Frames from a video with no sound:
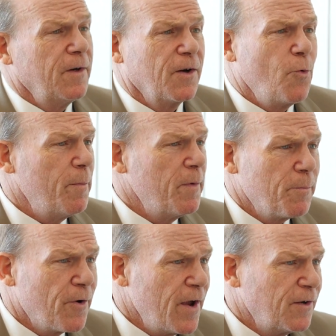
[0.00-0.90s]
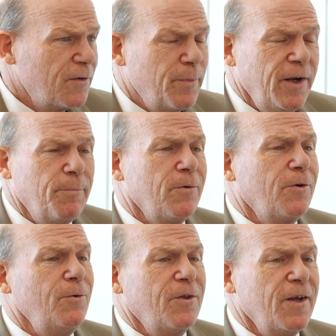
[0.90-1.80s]
Equipment breaks. People
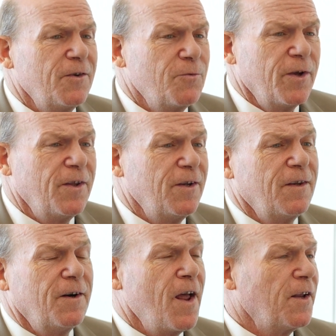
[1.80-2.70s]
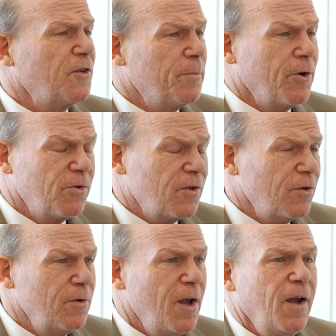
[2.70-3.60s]
do things with it they're not supposed
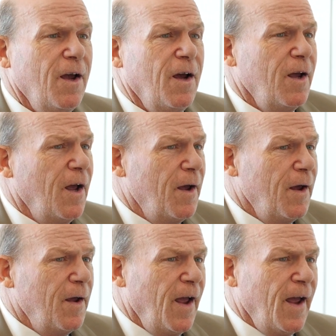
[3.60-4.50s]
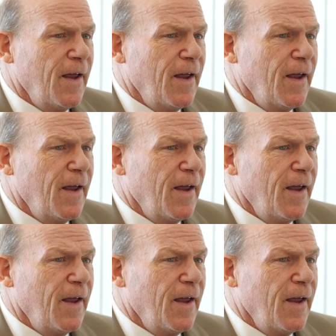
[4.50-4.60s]
to.